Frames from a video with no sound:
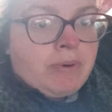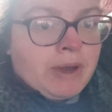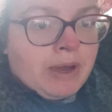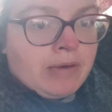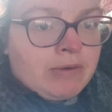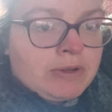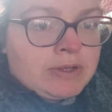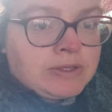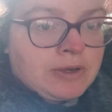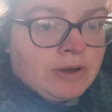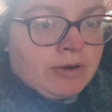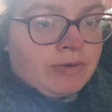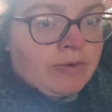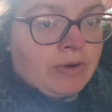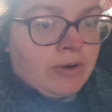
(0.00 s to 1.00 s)
parents
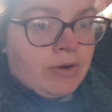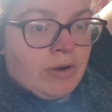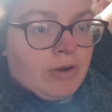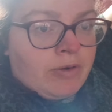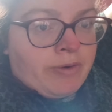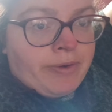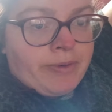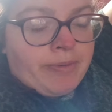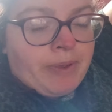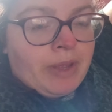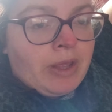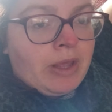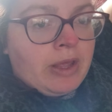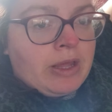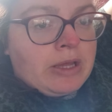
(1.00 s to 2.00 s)
have gone home,
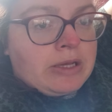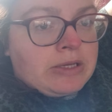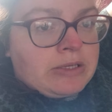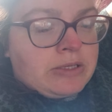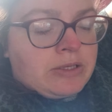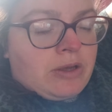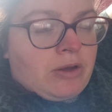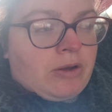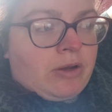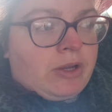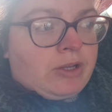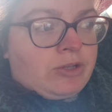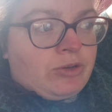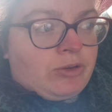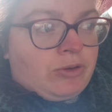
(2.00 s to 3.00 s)
so I
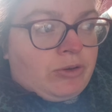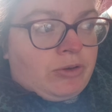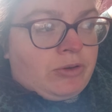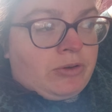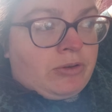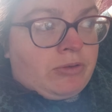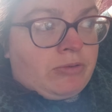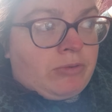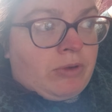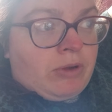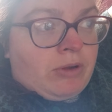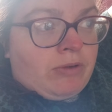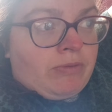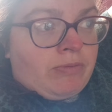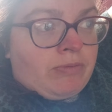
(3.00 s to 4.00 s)
took them
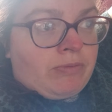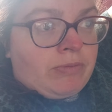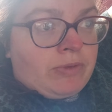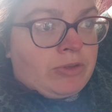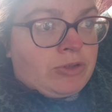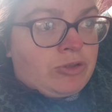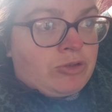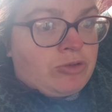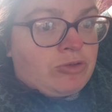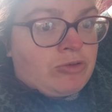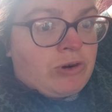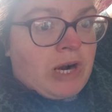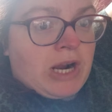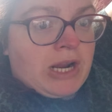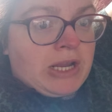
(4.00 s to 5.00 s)
on the
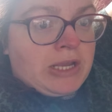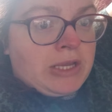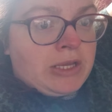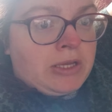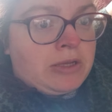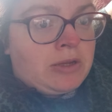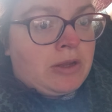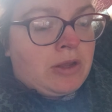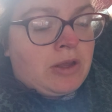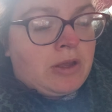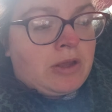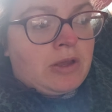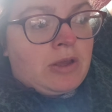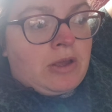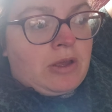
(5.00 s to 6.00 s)
train,
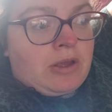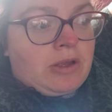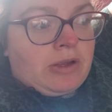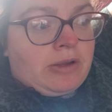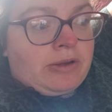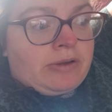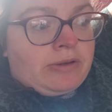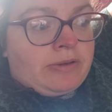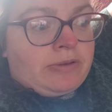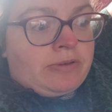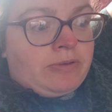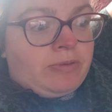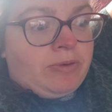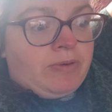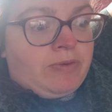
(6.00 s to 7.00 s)
and
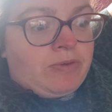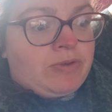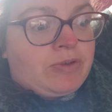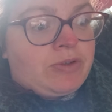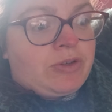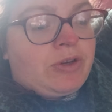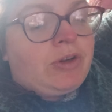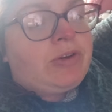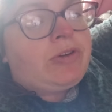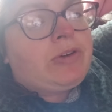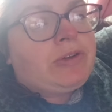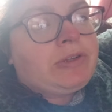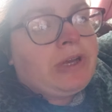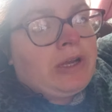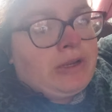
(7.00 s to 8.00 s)
we've just
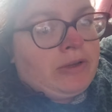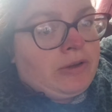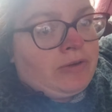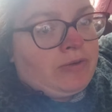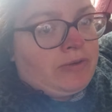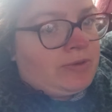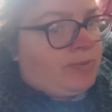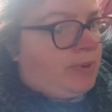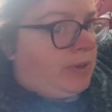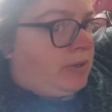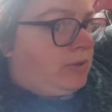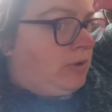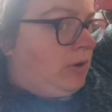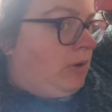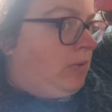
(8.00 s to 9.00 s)
chilled and I've just
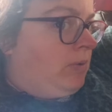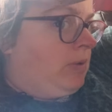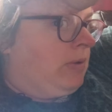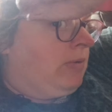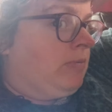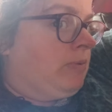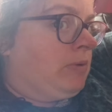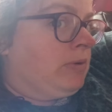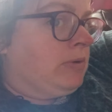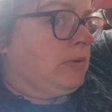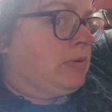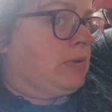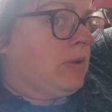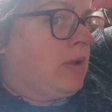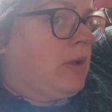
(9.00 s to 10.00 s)
spent time with them because